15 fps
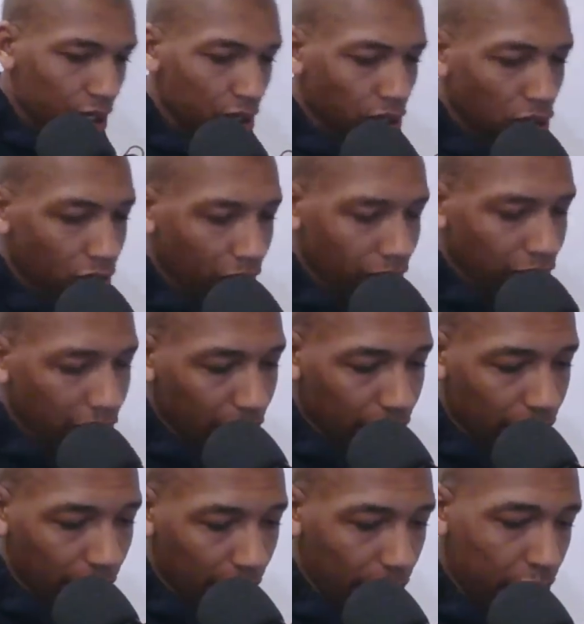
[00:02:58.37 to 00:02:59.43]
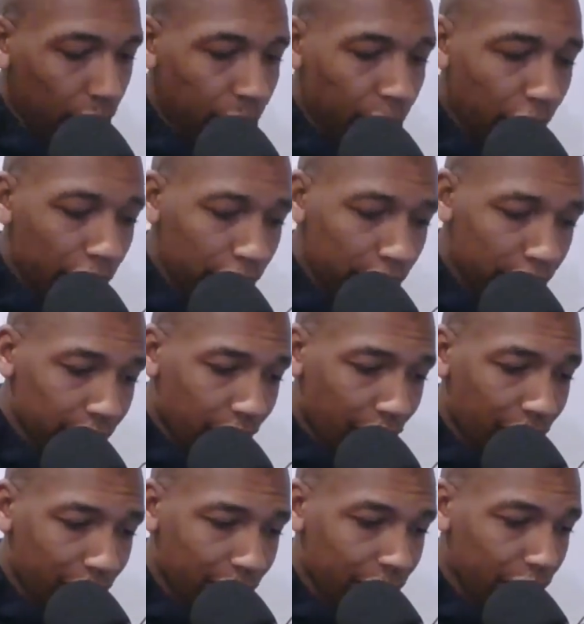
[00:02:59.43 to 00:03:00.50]
The U.S. federal budget
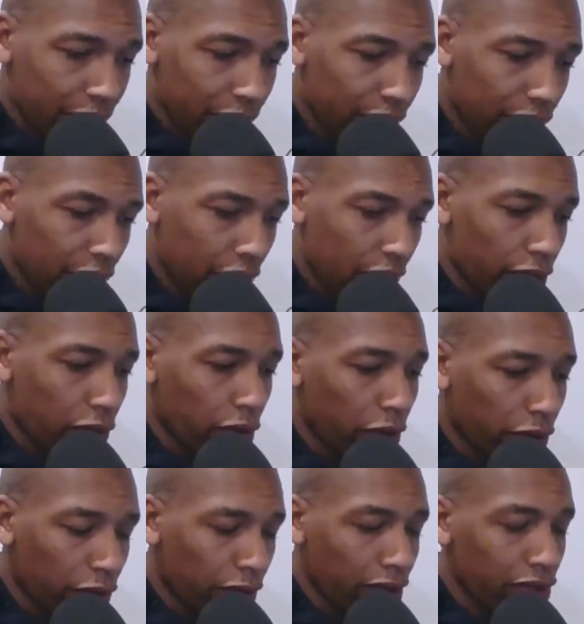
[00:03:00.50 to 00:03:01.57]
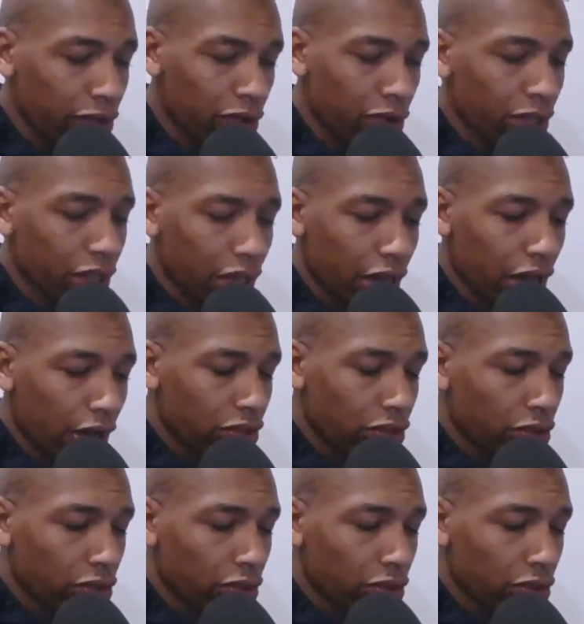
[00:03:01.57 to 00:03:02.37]
deficit for a fiscal year of